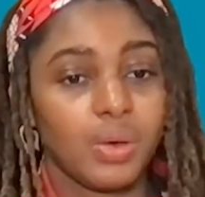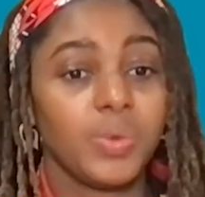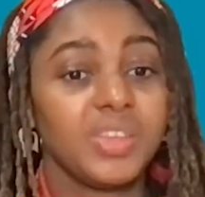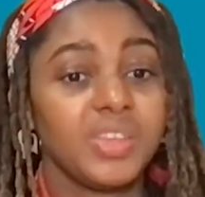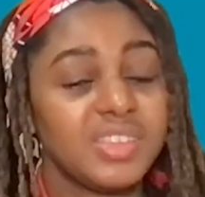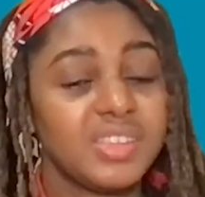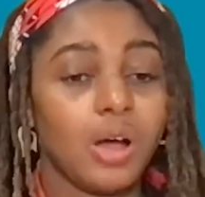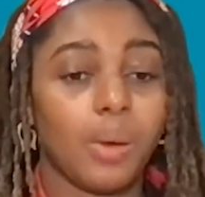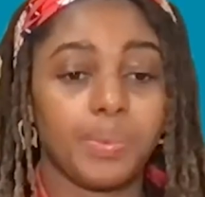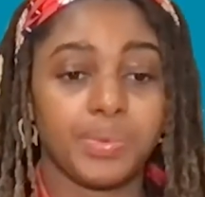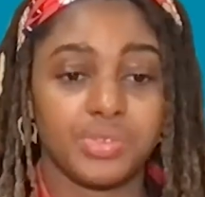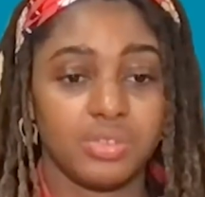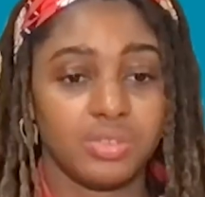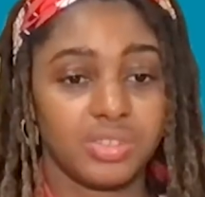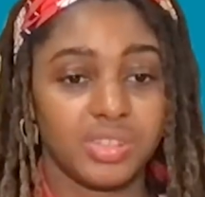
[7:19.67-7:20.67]
we see
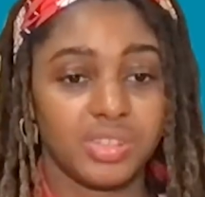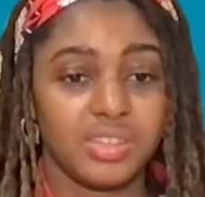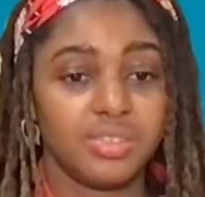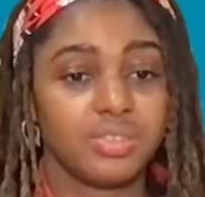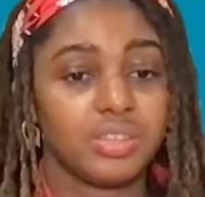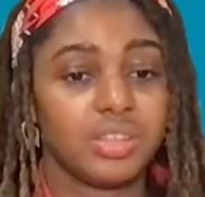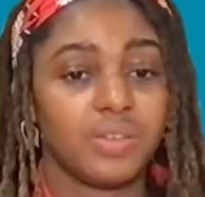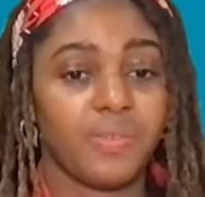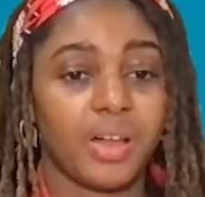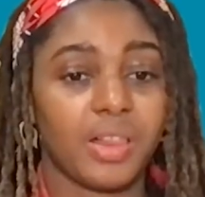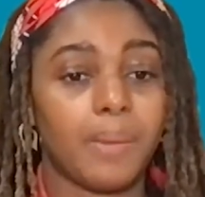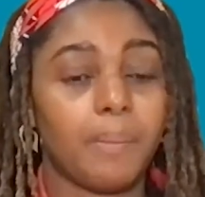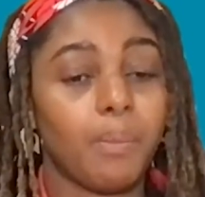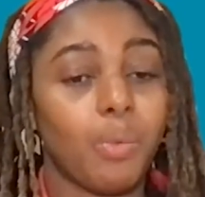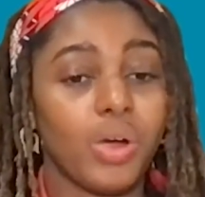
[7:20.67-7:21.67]
opportunities to
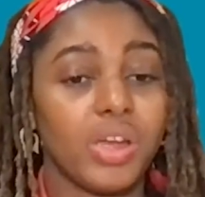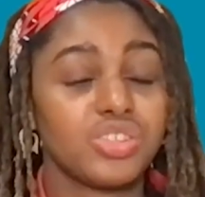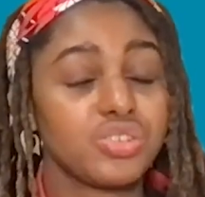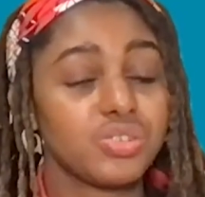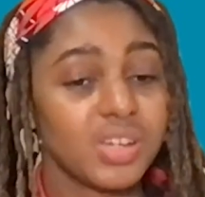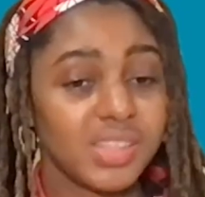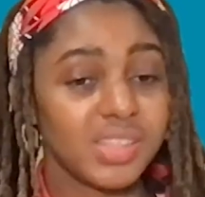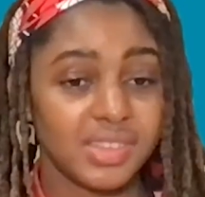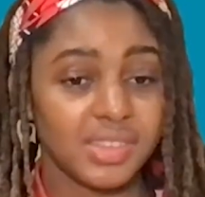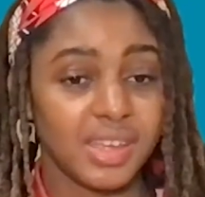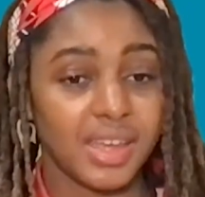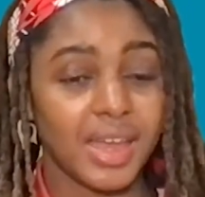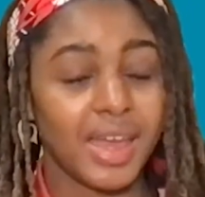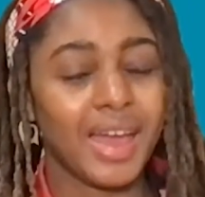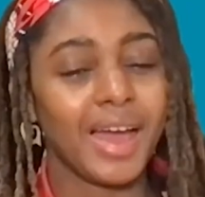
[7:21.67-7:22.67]
develop more
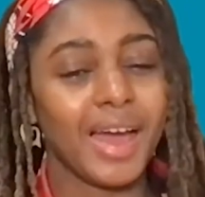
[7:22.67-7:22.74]
interesting